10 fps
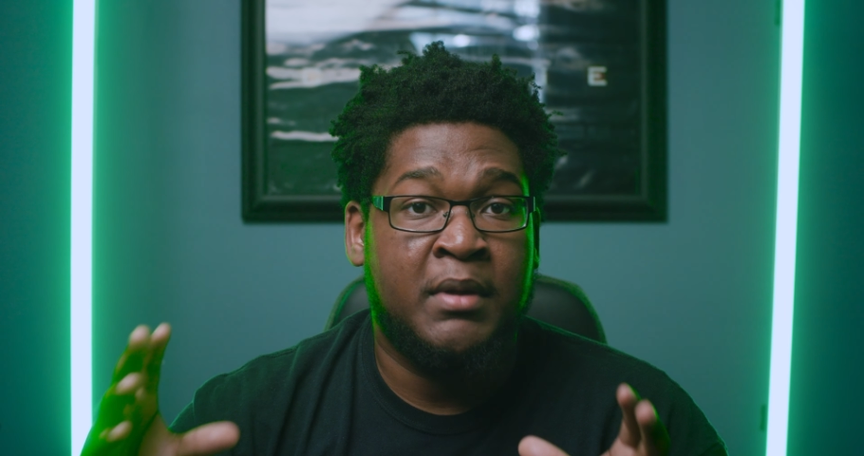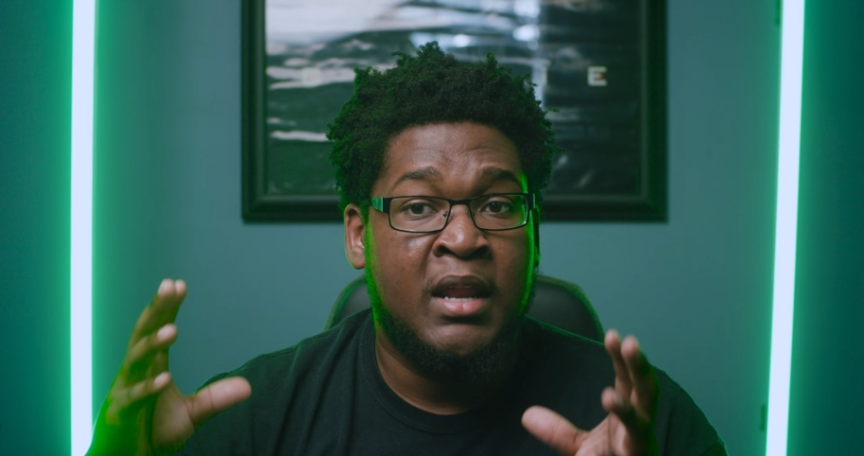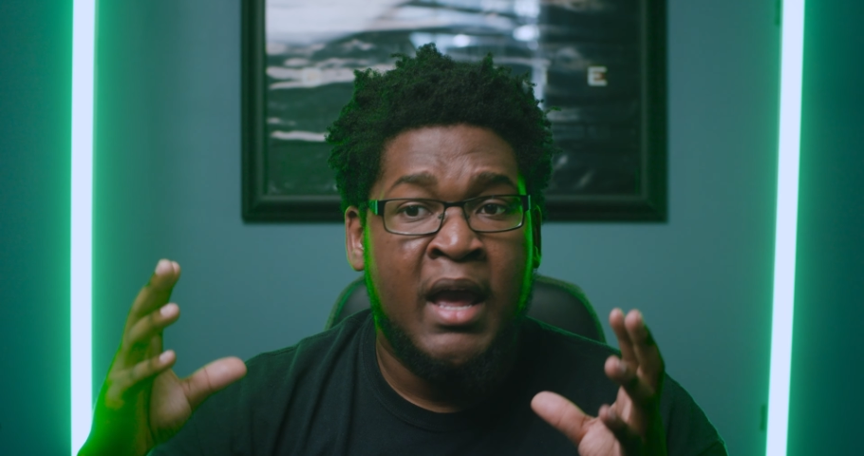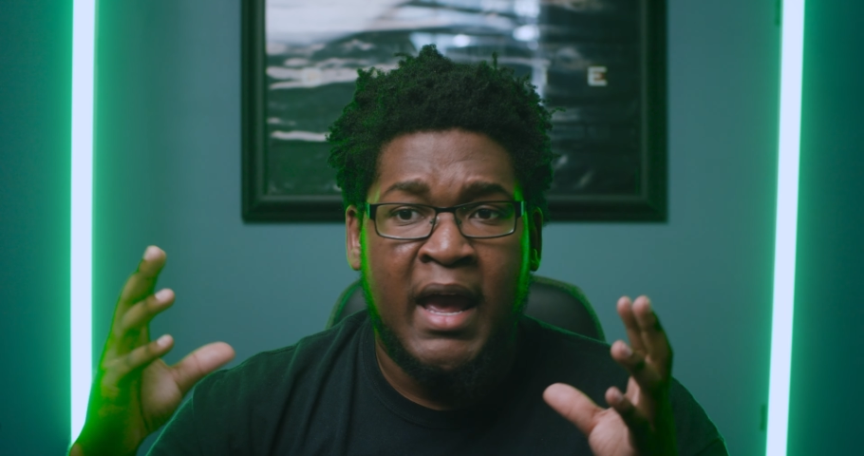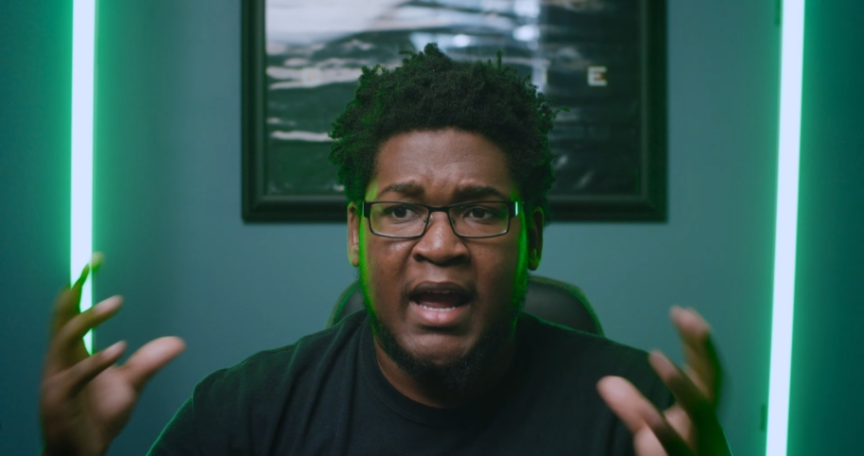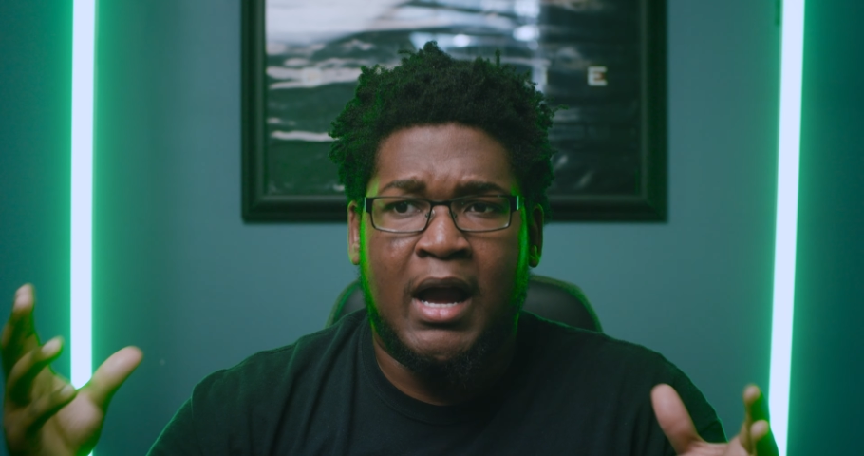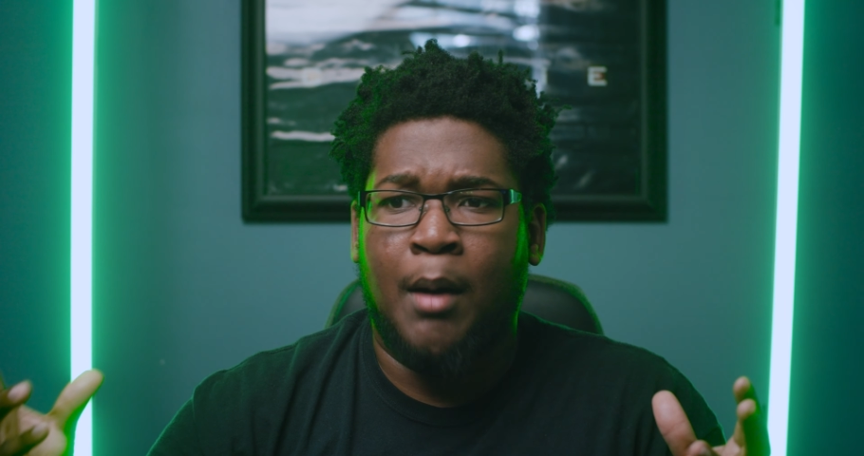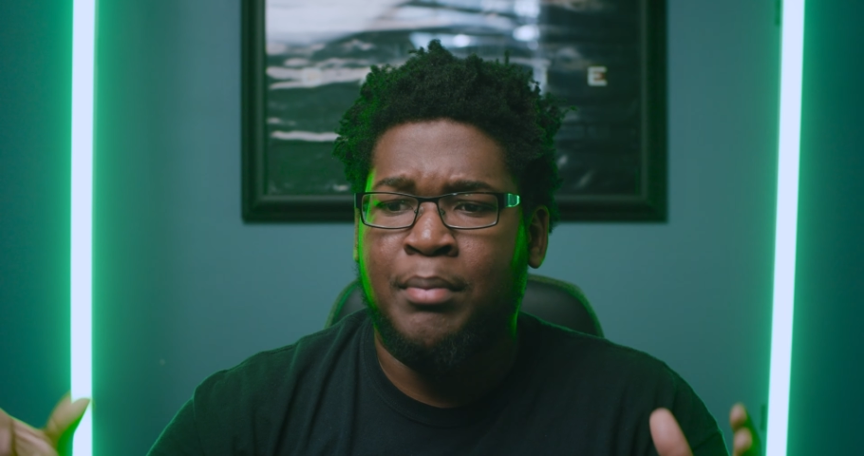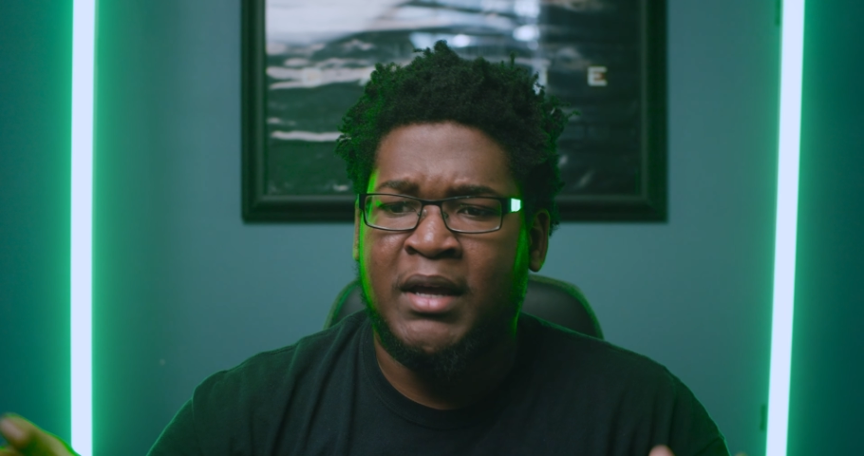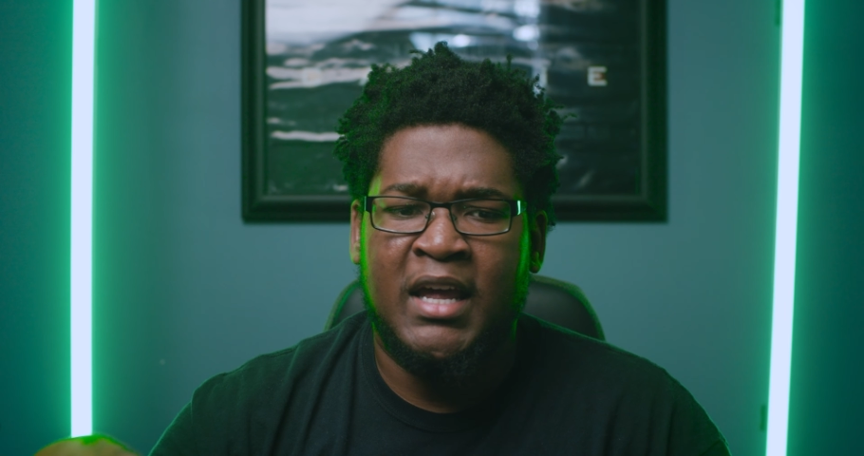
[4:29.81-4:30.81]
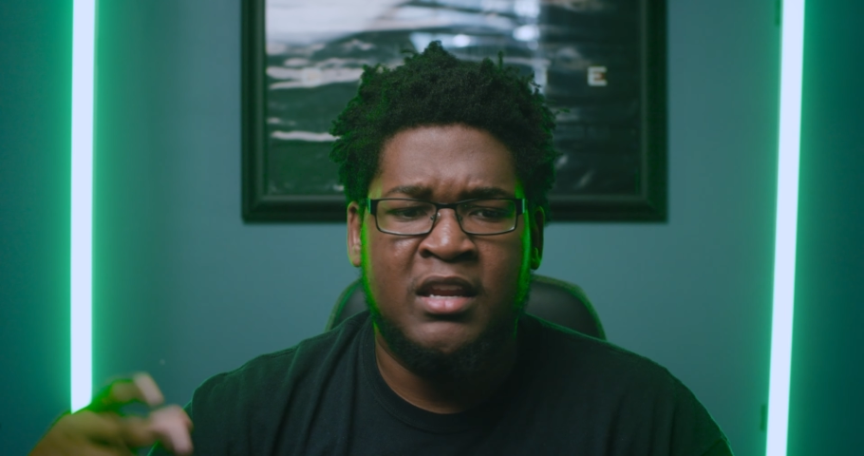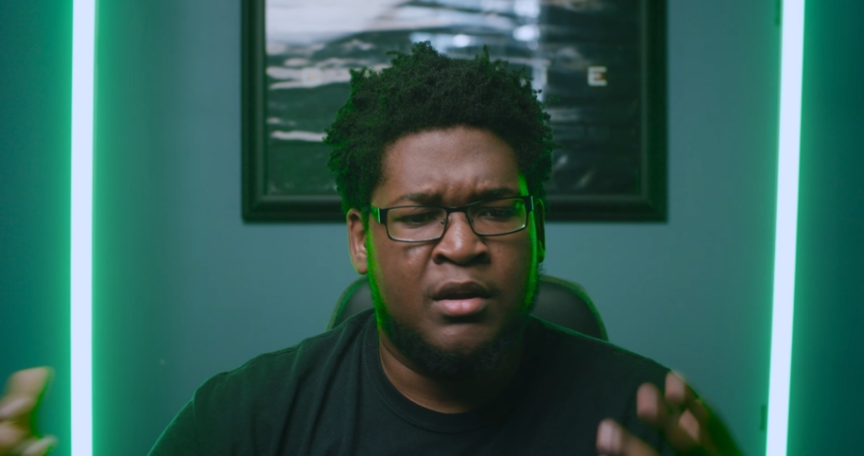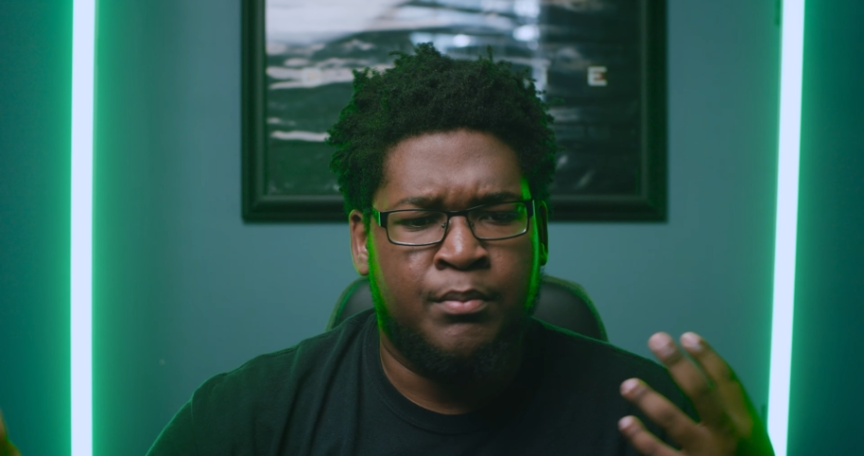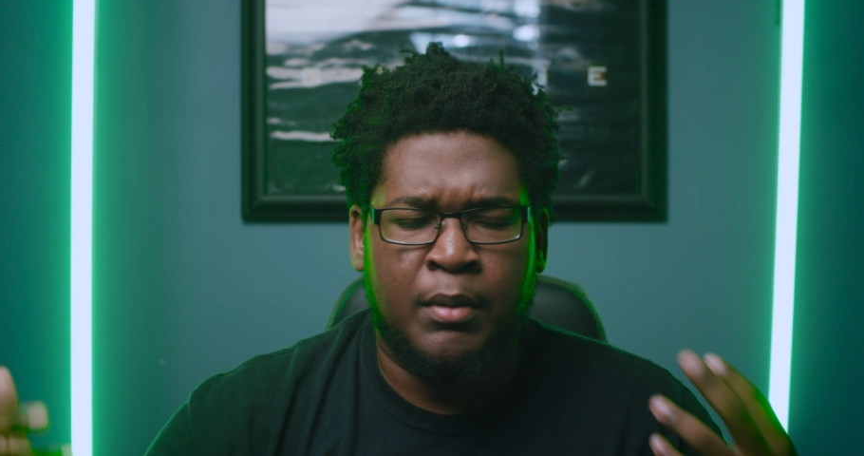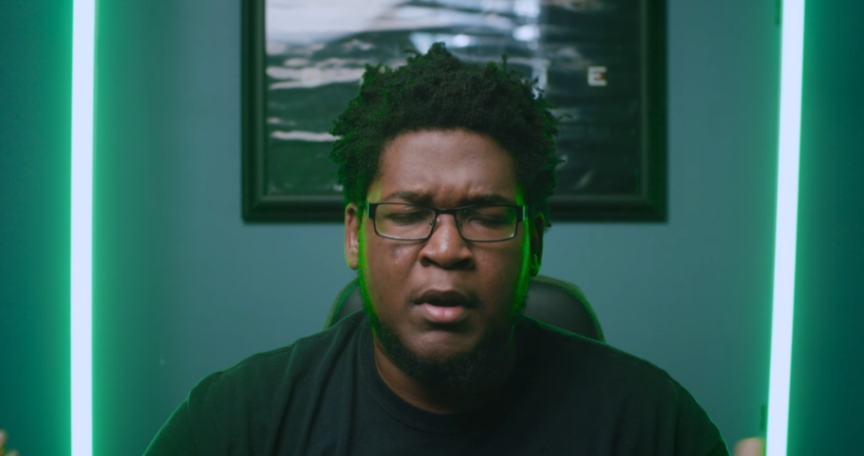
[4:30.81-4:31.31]
and complicated
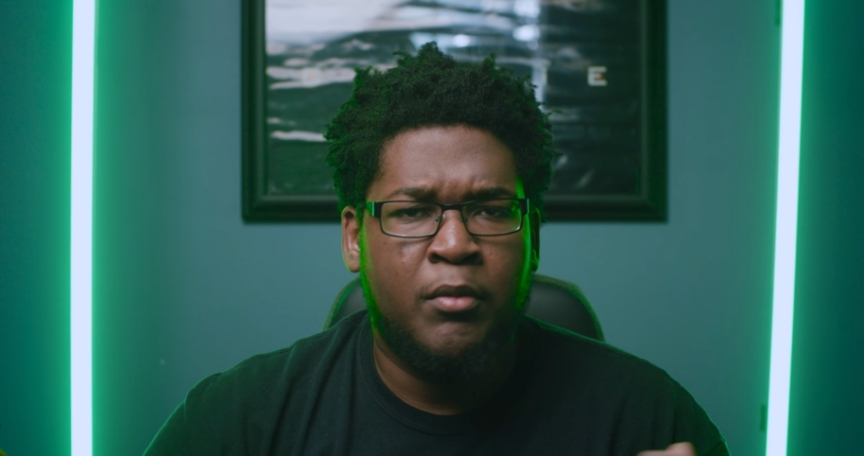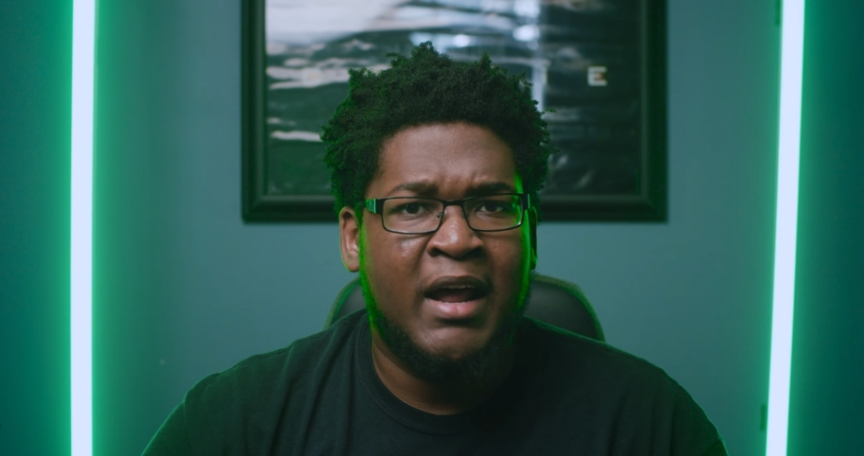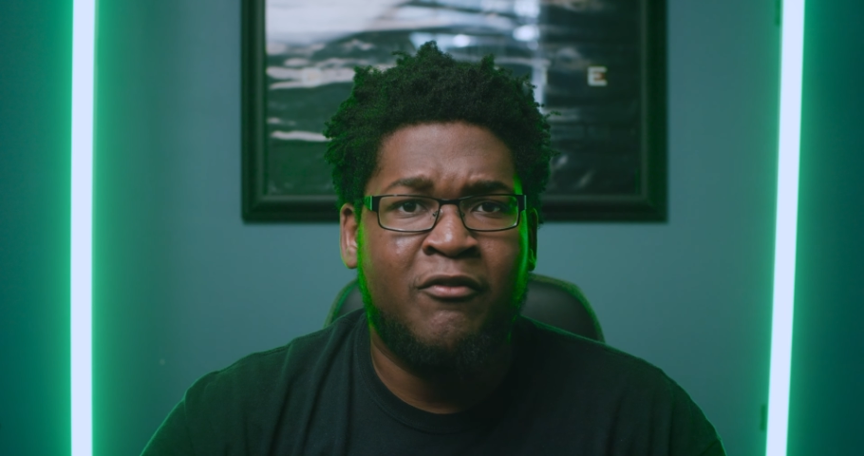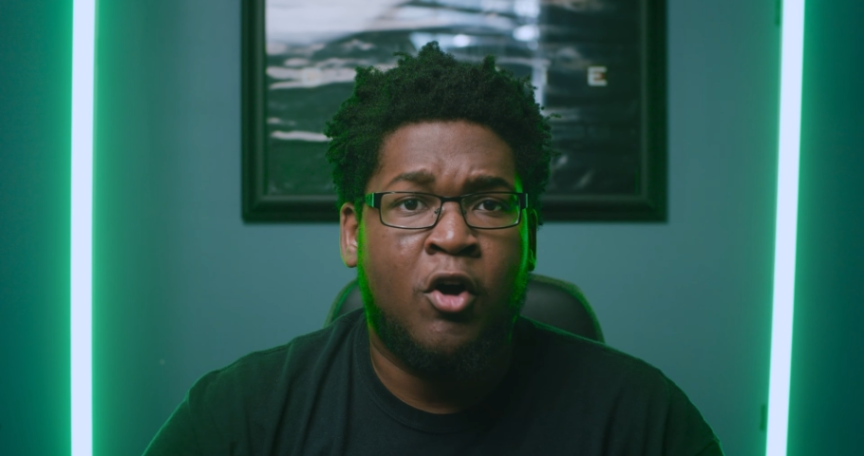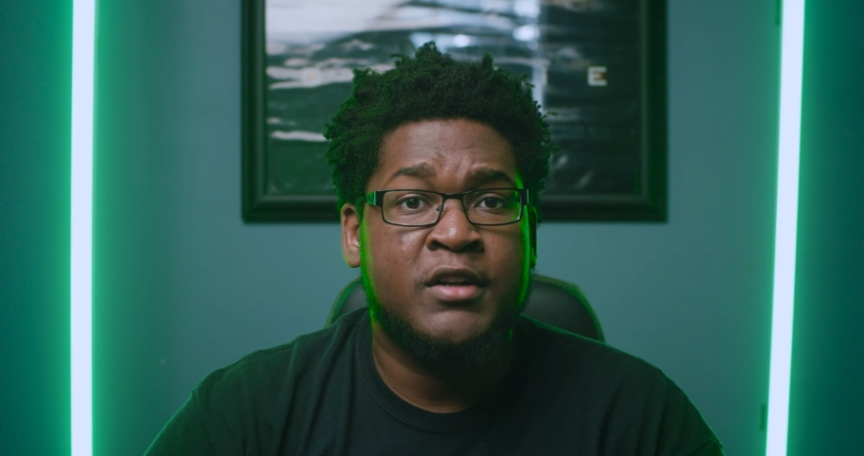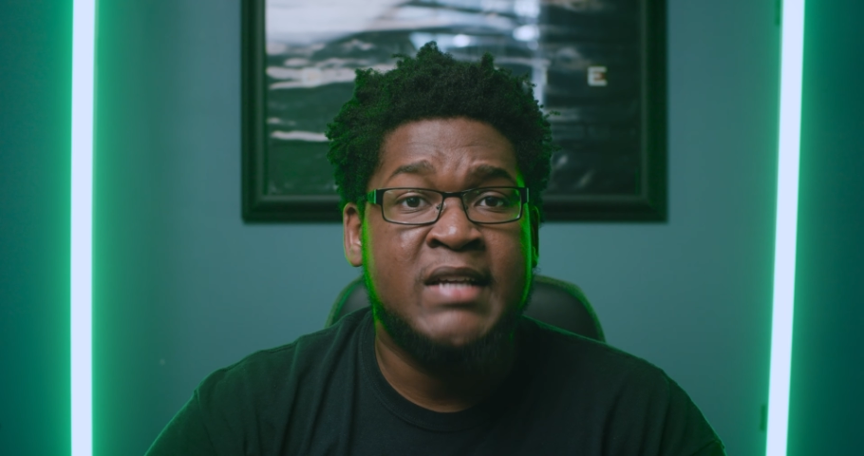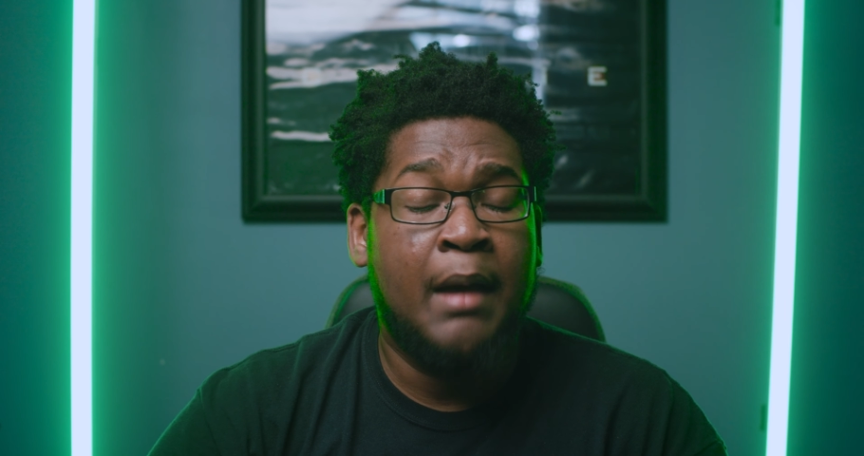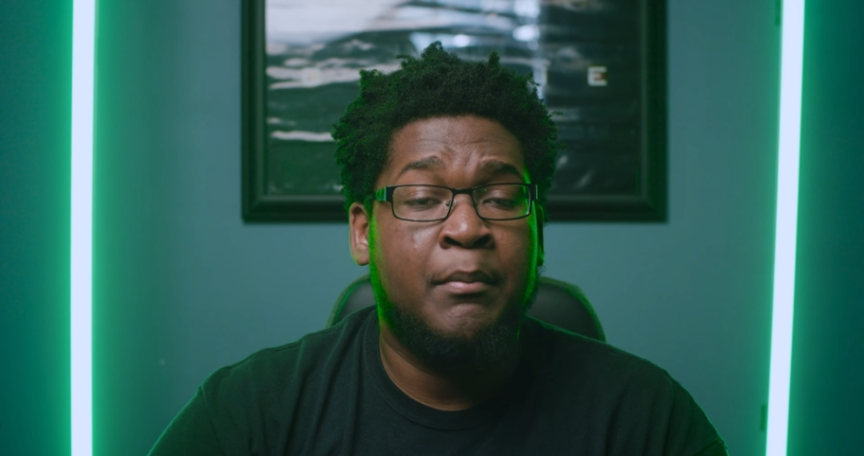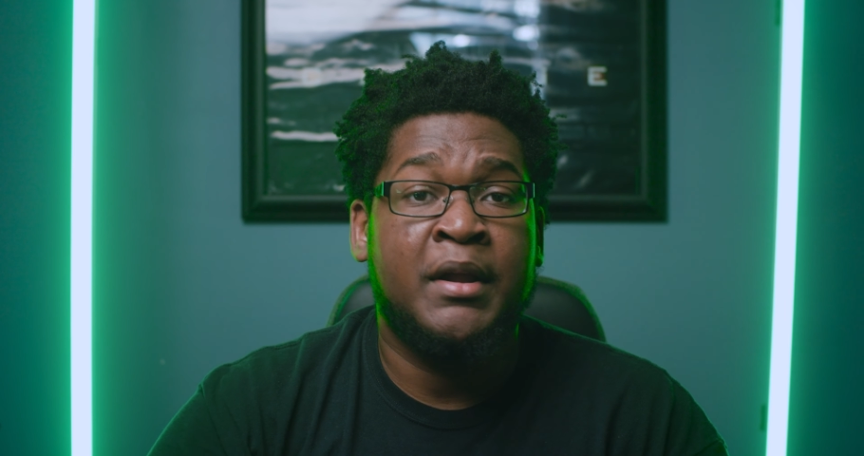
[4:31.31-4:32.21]
and Premiere would have a hard time,